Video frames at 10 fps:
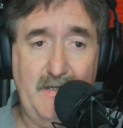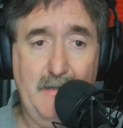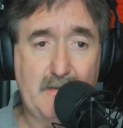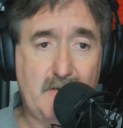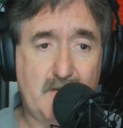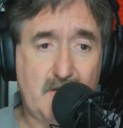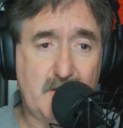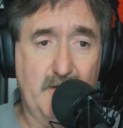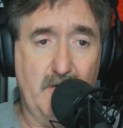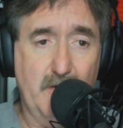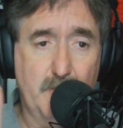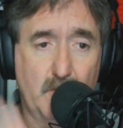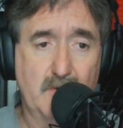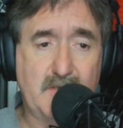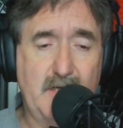I cut all the
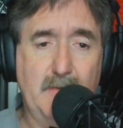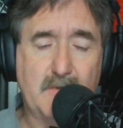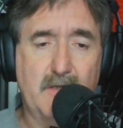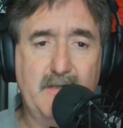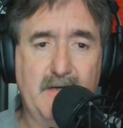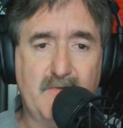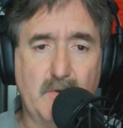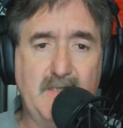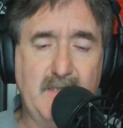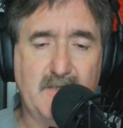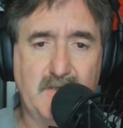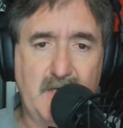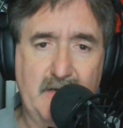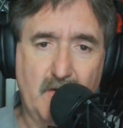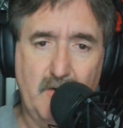boards that I'm cutting at 14 inches,
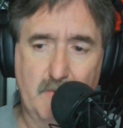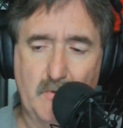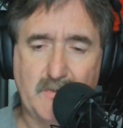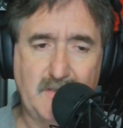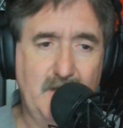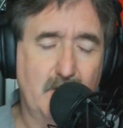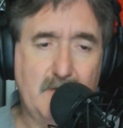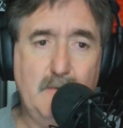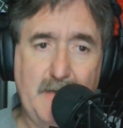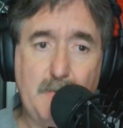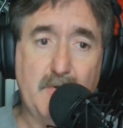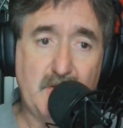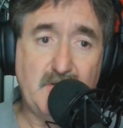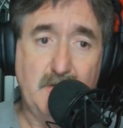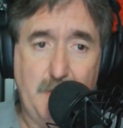and I cut all the boards, and you make a
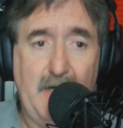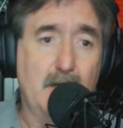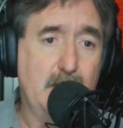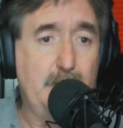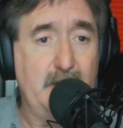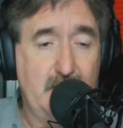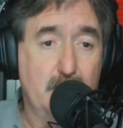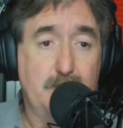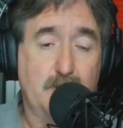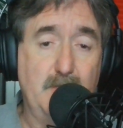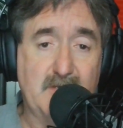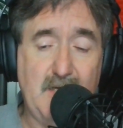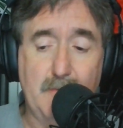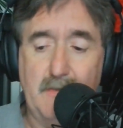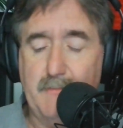production, you pile them up, and then you
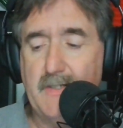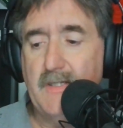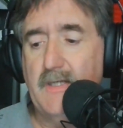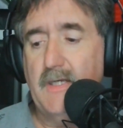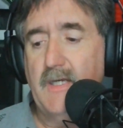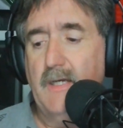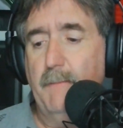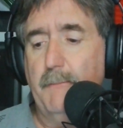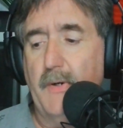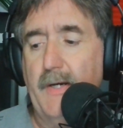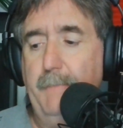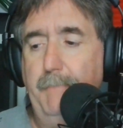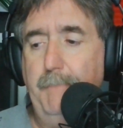assemble them. But